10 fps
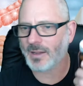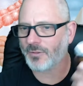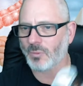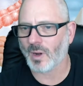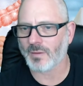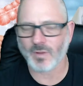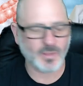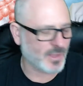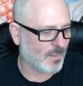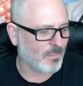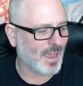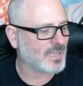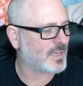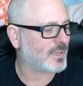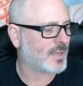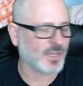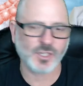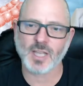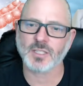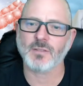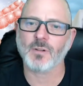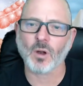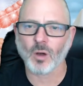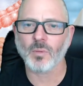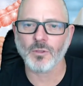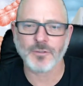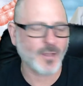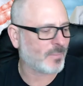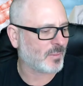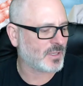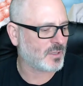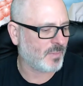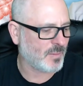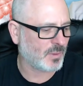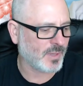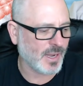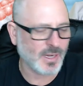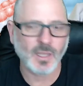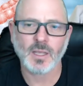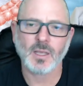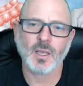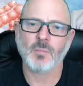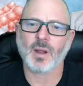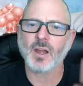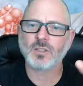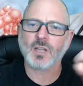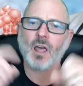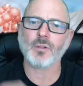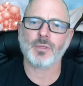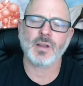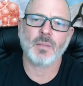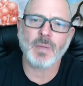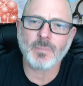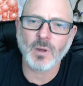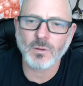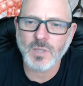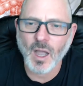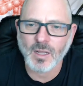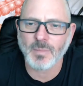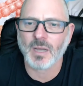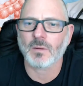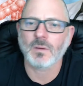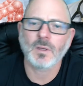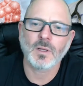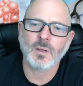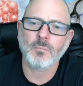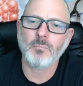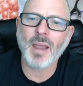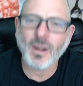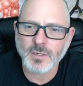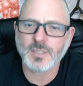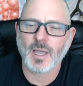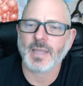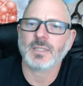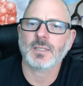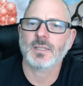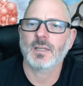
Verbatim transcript: It's one of uh, the amazing digestive herbal supplements that people need. But here's another thing that people don't talk about parasites.